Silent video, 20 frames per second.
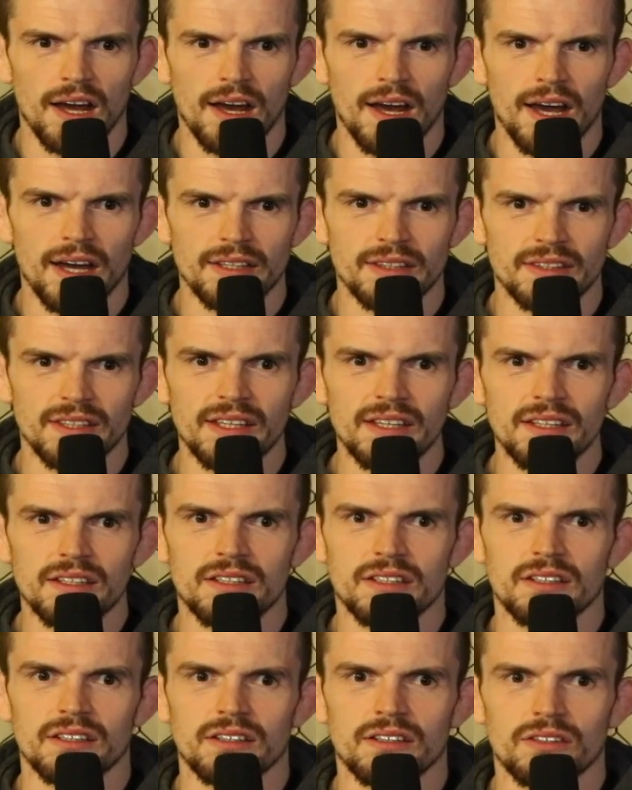I
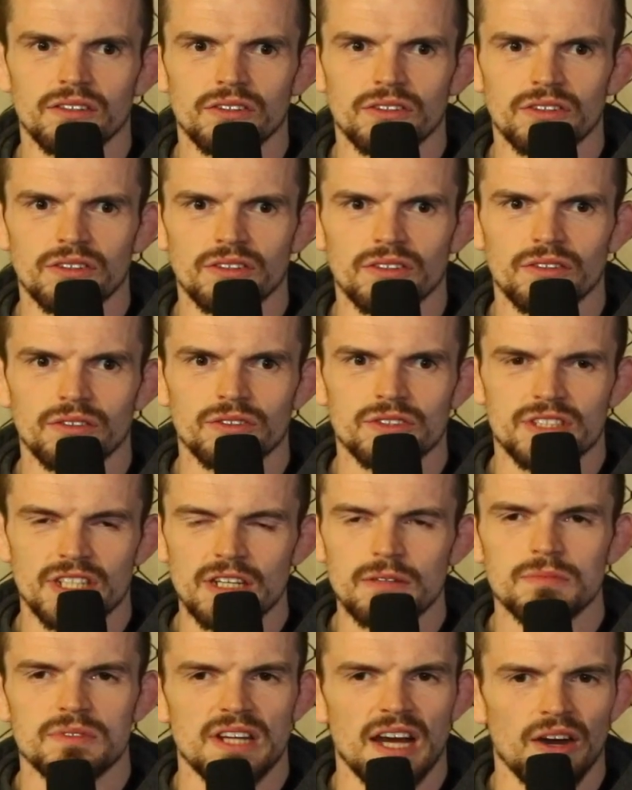think
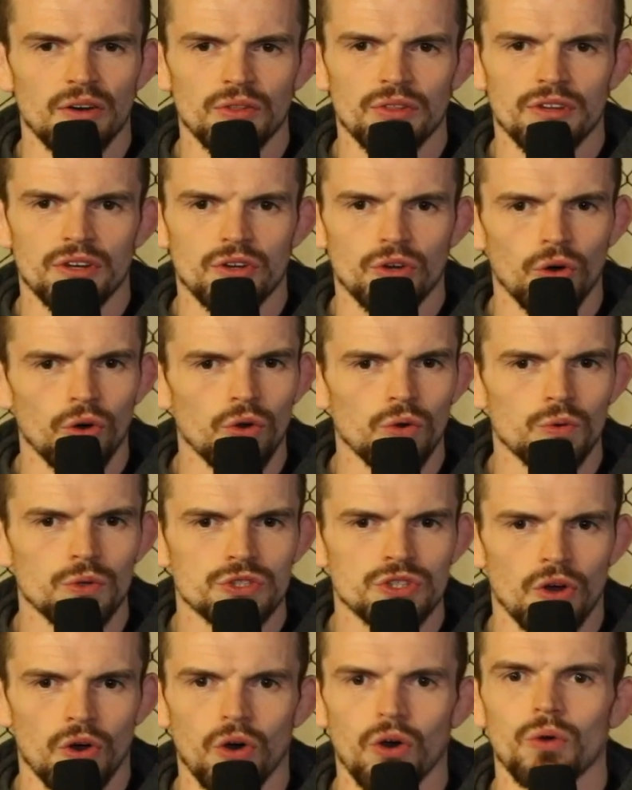deep down the goal
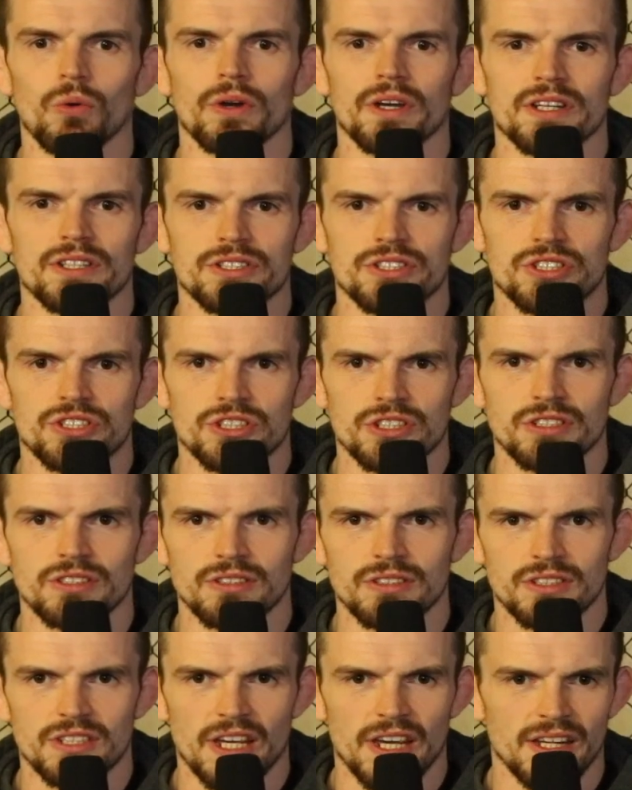was always
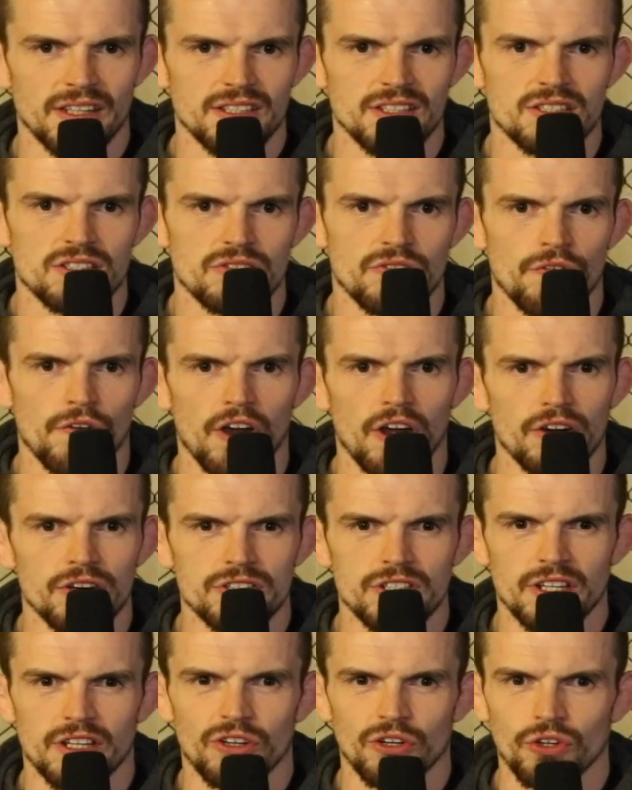to take this as far
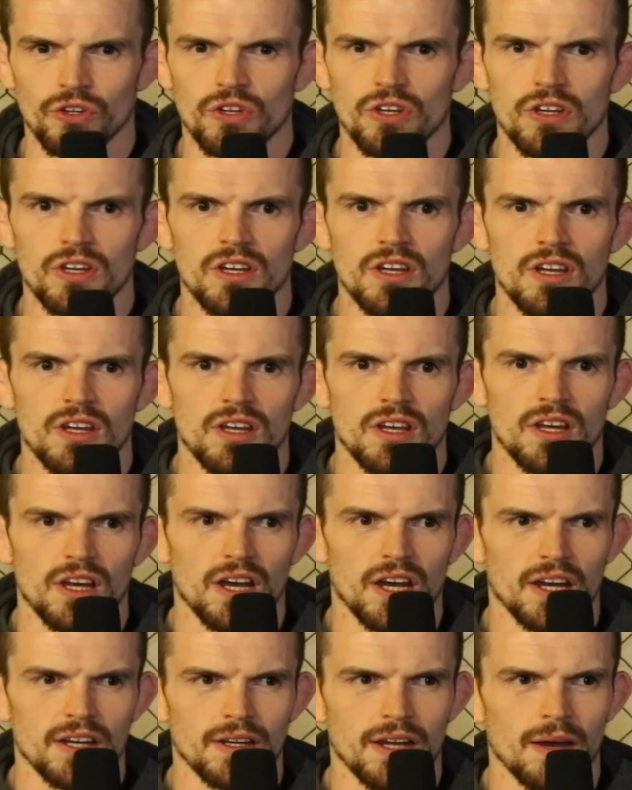as I could.
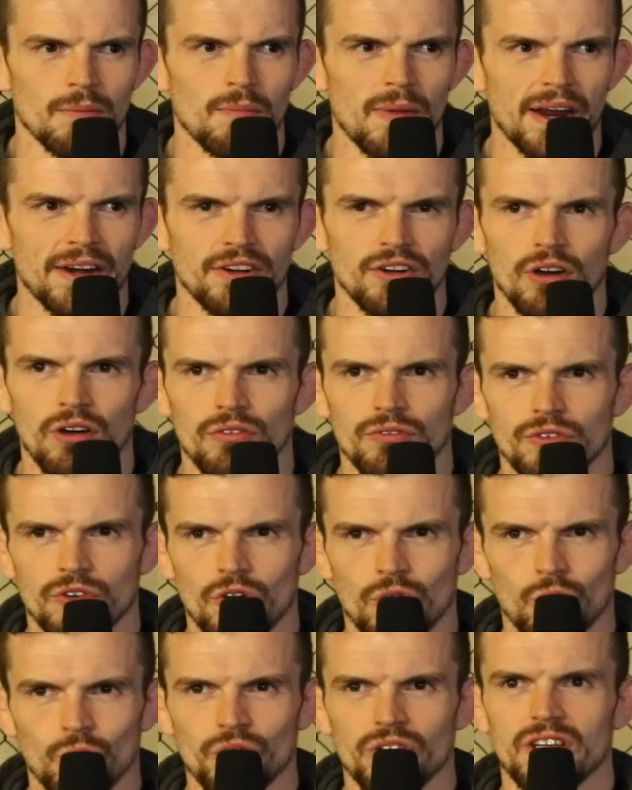I might not have
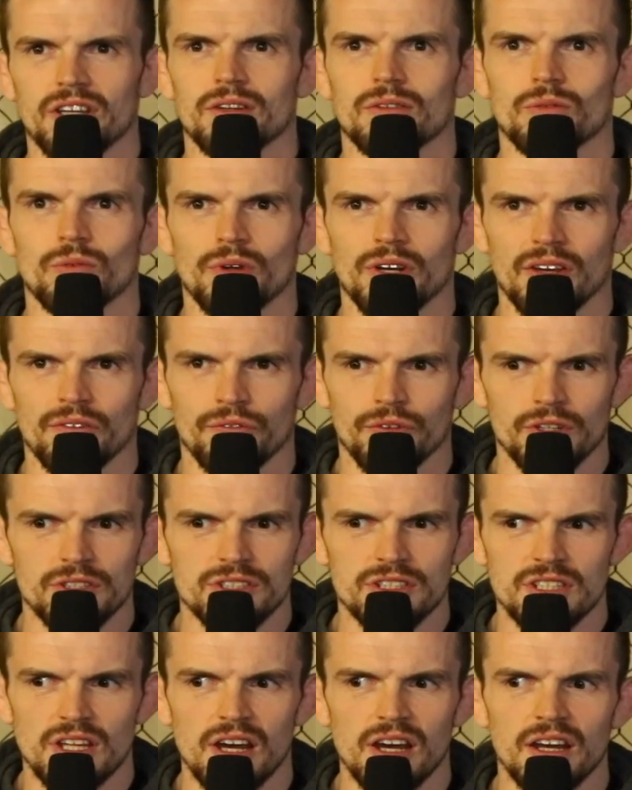known it when I
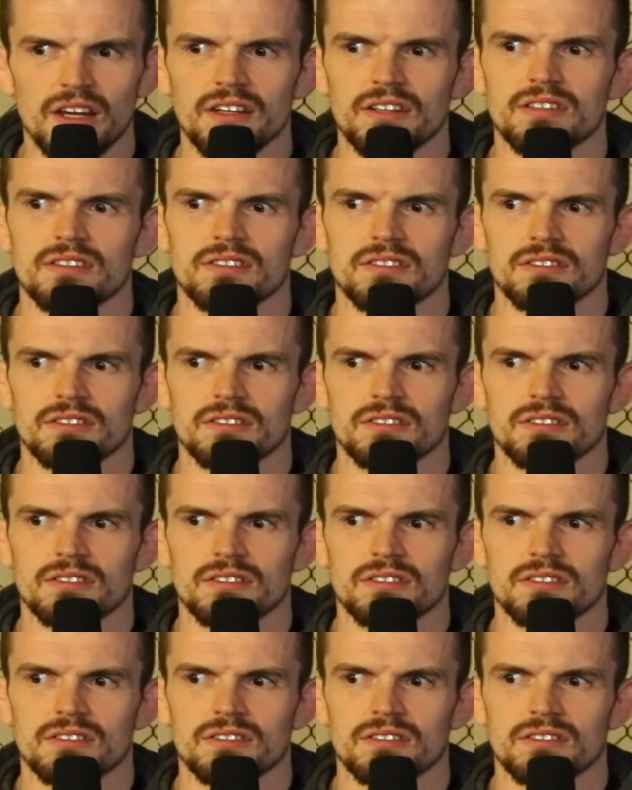first started,